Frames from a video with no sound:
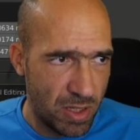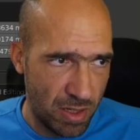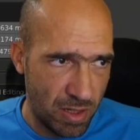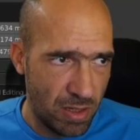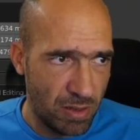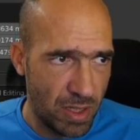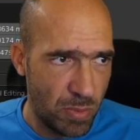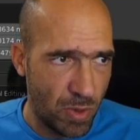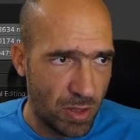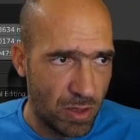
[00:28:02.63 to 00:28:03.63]
minutes until
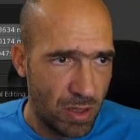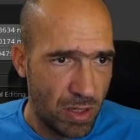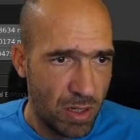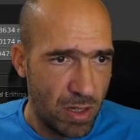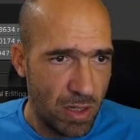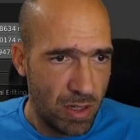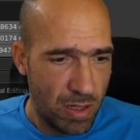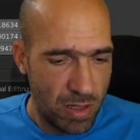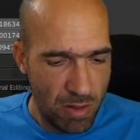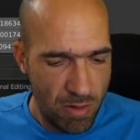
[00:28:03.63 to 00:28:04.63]
this point.
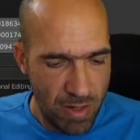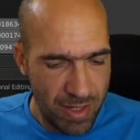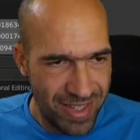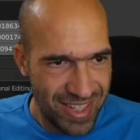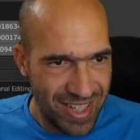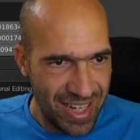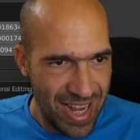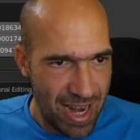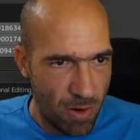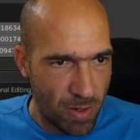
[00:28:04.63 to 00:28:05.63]
So it's
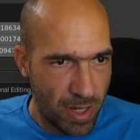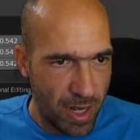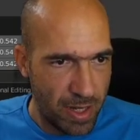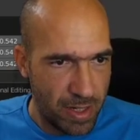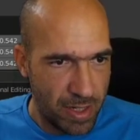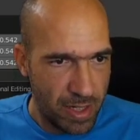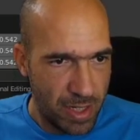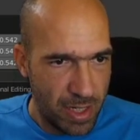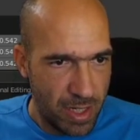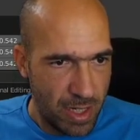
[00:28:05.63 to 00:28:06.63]
kind of okay.
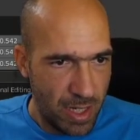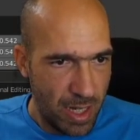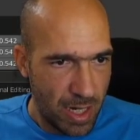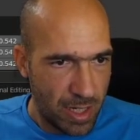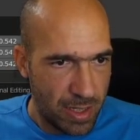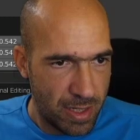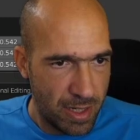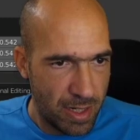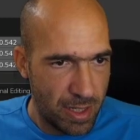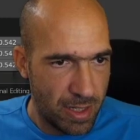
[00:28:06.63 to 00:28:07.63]
I can
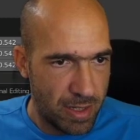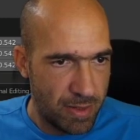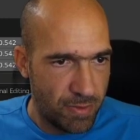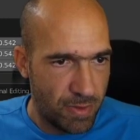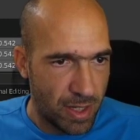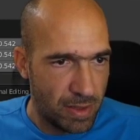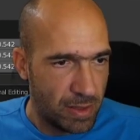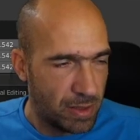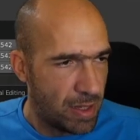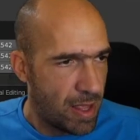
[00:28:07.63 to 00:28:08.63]
see that it's fine.